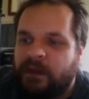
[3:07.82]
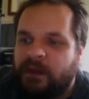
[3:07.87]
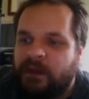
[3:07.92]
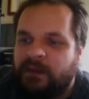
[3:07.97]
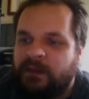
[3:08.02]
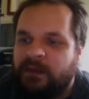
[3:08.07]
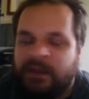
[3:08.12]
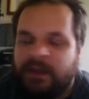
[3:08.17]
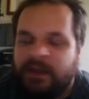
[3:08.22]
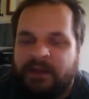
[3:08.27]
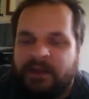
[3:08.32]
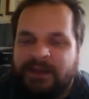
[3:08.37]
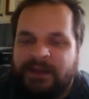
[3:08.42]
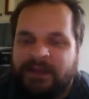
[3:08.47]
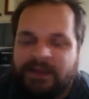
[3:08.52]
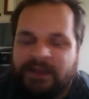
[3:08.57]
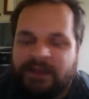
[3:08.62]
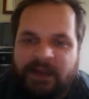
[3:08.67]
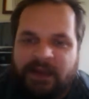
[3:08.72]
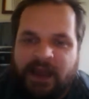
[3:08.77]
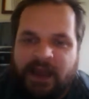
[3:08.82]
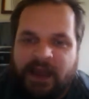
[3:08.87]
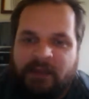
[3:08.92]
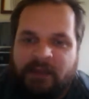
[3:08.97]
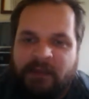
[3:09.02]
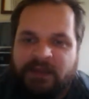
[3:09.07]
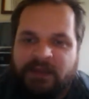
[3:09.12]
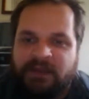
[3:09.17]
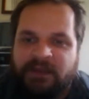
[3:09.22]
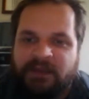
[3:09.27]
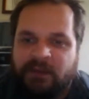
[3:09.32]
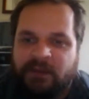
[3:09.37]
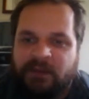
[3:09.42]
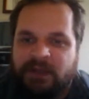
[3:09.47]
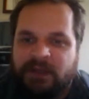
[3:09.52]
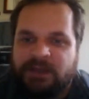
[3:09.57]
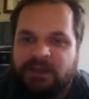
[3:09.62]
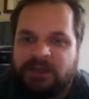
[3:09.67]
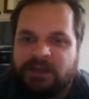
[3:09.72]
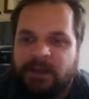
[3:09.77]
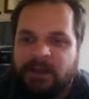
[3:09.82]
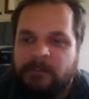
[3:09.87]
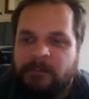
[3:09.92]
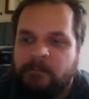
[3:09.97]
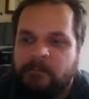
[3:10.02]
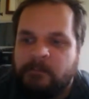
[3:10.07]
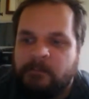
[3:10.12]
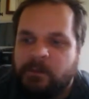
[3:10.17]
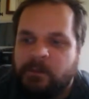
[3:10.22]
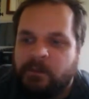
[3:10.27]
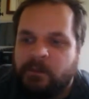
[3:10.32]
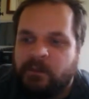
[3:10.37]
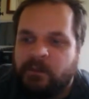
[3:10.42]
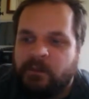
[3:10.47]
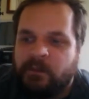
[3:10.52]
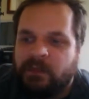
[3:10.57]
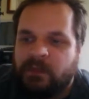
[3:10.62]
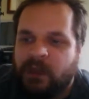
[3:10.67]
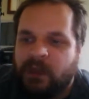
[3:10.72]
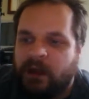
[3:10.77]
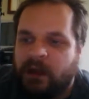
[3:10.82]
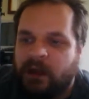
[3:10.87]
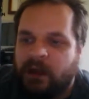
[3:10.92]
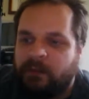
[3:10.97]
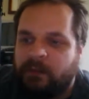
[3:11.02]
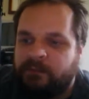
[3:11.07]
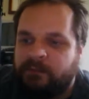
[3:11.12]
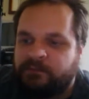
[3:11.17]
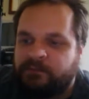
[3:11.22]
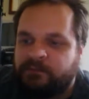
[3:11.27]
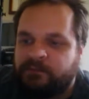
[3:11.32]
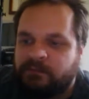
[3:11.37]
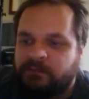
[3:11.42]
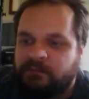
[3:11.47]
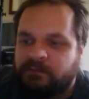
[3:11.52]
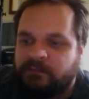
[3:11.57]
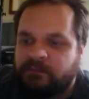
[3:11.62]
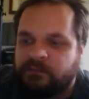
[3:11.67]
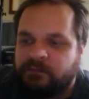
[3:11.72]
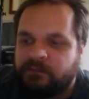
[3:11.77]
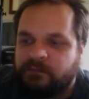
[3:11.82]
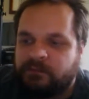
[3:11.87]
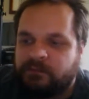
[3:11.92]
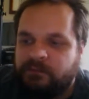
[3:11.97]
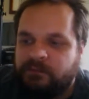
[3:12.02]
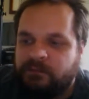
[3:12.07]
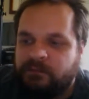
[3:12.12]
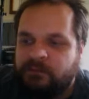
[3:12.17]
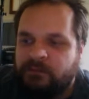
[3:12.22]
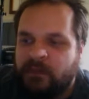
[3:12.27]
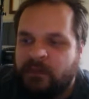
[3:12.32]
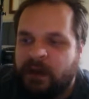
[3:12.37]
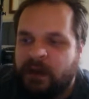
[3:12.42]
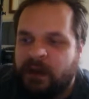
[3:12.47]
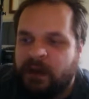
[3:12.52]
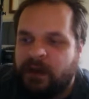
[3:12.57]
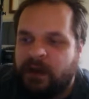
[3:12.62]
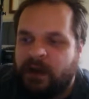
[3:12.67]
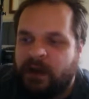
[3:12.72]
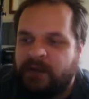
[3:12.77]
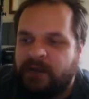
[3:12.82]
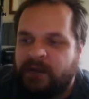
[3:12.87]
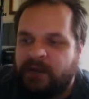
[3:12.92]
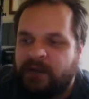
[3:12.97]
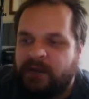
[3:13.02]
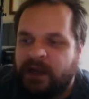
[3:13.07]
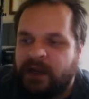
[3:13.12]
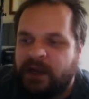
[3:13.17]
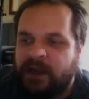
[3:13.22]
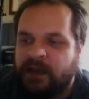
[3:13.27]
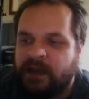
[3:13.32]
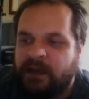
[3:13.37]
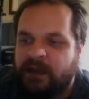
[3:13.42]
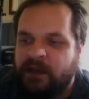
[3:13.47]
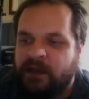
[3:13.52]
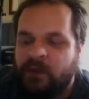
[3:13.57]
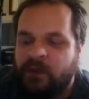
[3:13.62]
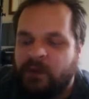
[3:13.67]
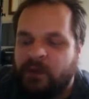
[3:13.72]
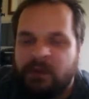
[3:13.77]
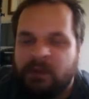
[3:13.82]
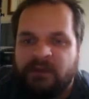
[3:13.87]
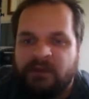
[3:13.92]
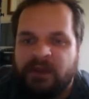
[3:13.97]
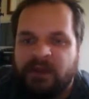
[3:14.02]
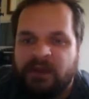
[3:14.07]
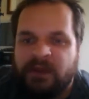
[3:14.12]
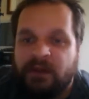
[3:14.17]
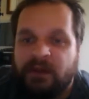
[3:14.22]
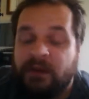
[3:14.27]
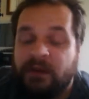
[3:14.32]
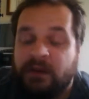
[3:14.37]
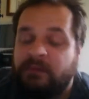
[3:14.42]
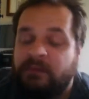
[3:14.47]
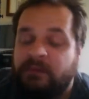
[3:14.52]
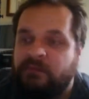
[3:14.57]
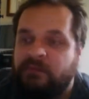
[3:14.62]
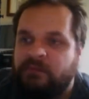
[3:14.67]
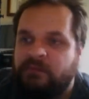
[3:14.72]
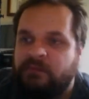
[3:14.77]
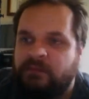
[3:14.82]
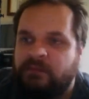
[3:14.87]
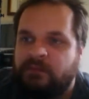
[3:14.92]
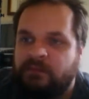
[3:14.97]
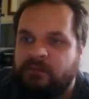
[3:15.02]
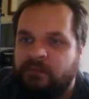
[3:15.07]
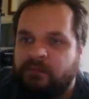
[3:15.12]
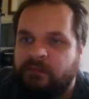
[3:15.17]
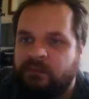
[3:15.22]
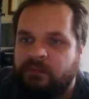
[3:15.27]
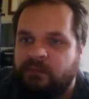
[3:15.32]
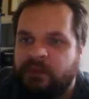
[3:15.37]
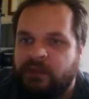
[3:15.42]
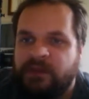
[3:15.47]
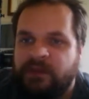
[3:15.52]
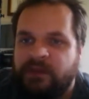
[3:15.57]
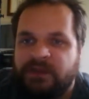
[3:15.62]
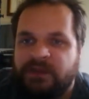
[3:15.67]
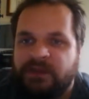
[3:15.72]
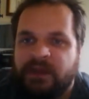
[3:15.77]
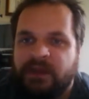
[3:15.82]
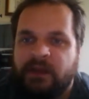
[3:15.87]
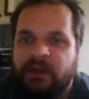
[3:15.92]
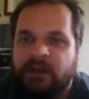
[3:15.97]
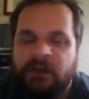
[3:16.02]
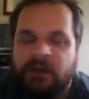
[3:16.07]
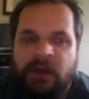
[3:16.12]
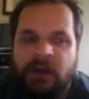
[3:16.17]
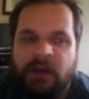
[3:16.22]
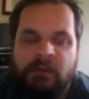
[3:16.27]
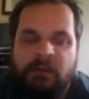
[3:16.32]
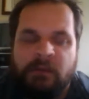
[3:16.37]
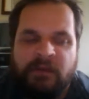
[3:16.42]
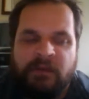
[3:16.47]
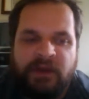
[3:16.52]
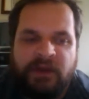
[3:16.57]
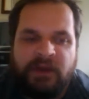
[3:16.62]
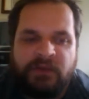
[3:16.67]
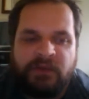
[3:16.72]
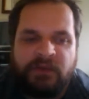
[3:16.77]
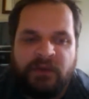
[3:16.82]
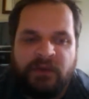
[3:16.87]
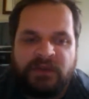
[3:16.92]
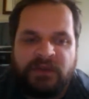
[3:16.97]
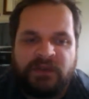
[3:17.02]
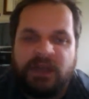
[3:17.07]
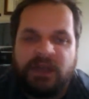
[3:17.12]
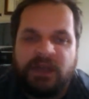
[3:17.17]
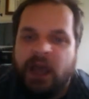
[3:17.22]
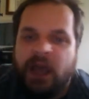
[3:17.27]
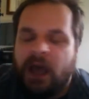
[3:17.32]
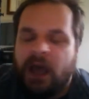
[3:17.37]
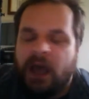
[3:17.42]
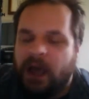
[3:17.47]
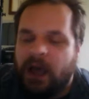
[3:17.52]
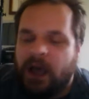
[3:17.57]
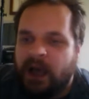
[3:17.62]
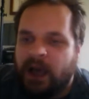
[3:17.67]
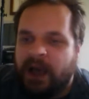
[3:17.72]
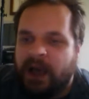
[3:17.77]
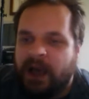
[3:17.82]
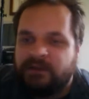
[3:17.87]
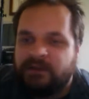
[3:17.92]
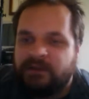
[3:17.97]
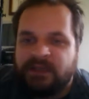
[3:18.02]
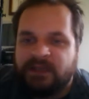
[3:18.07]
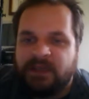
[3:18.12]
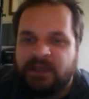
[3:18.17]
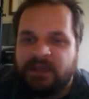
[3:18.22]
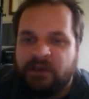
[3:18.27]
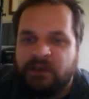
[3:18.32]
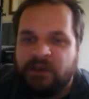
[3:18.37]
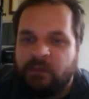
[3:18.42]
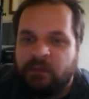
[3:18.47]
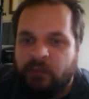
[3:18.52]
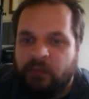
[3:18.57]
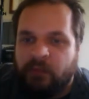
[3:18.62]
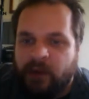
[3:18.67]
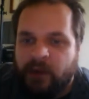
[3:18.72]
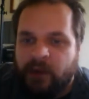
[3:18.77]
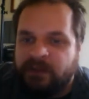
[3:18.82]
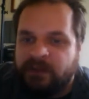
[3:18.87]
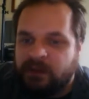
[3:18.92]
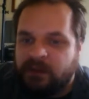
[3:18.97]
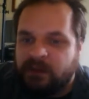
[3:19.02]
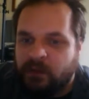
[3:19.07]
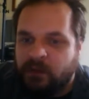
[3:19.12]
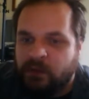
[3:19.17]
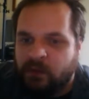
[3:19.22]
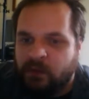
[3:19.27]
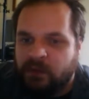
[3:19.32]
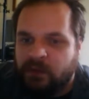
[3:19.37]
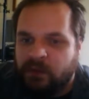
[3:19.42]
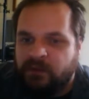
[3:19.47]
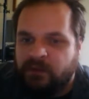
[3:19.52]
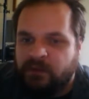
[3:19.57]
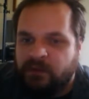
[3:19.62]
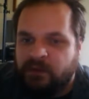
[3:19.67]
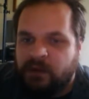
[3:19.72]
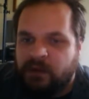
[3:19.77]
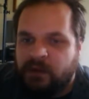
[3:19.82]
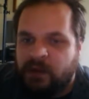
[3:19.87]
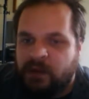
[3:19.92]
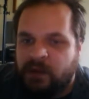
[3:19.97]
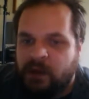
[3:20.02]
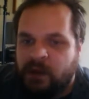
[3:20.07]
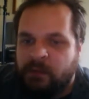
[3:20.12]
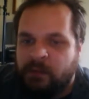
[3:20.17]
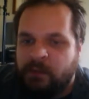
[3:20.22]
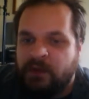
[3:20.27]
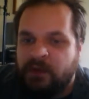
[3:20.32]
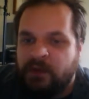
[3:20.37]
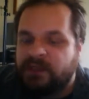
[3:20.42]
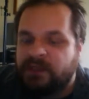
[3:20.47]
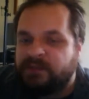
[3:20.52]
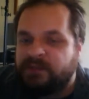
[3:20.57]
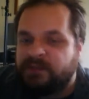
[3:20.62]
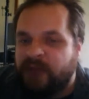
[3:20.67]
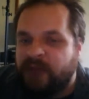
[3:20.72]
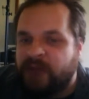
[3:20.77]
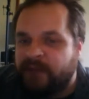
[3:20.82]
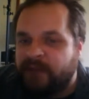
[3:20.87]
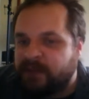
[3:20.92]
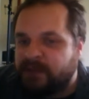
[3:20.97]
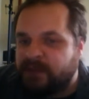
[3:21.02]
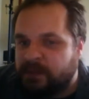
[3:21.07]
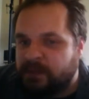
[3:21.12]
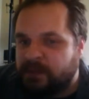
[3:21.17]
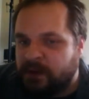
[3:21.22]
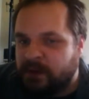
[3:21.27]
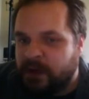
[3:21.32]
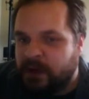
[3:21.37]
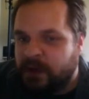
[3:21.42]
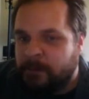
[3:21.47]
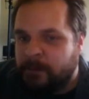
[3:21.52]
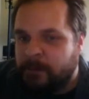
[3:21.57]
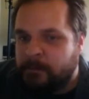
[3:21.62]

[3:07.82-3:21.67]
that's not going to happen. That's not realistic. I've in one of my videos previously, a couple of my videos previously, I've said that you can prep as a lone wolf, but you can survive as a community.